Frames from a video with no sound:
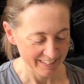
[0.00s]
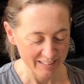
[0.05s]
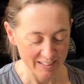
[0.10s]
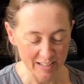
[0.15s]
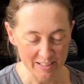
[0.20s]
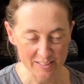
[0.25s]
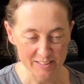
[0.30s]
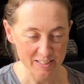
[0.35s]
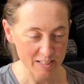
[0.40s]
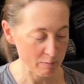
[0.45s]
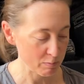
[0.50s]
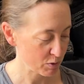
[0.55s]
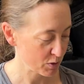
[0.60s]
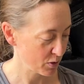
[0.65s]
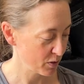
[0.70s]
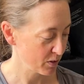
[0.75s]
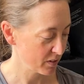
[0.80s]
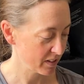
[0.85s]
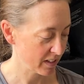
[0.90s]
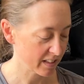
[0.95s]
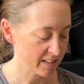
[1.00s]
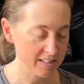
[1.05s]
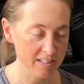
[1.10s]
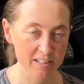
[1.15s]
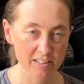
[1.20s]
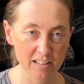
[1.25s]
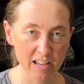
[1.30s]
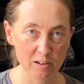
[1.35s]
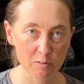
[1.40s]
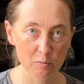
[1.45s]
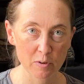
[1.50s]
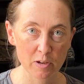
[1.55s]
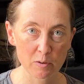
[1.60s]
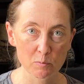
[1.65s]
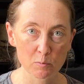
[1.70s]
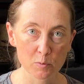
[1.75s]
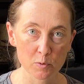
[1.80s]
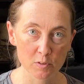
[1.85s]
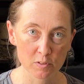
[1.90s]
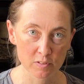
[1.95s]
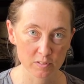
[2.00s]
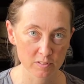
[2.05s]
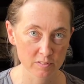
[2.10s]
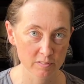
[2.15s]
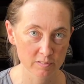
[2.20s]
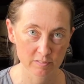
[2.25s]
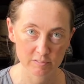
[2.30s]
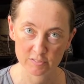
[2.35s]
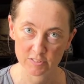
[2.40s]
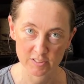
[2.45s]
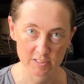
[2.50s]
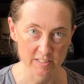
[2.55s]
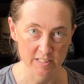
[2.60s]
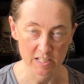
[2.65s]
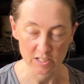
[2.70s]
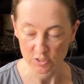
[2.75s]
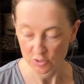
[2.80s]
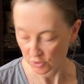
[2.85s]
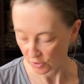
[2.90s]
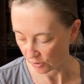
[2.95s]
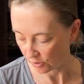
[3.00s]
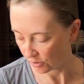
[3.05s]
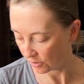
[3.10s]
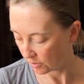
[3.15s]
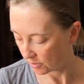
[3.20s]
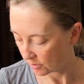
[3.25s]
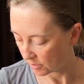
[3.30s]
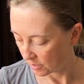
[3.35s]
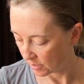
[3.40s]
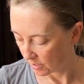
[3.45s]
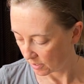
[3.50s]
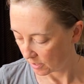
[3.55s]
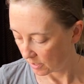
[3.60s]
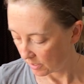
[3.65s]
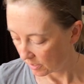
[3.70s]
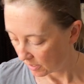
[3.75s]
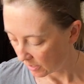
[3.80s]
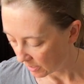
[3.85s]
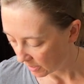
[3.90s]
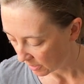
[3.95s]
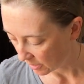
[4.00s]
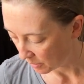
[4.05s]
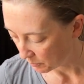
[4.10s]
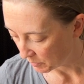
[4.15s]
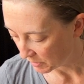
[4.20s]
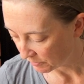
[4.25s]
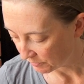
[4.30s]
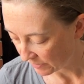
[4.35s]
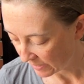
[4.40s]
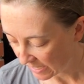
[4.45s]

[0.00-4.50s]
a sleep shirt that's a lightweight wool, just t-shirt. Um, if I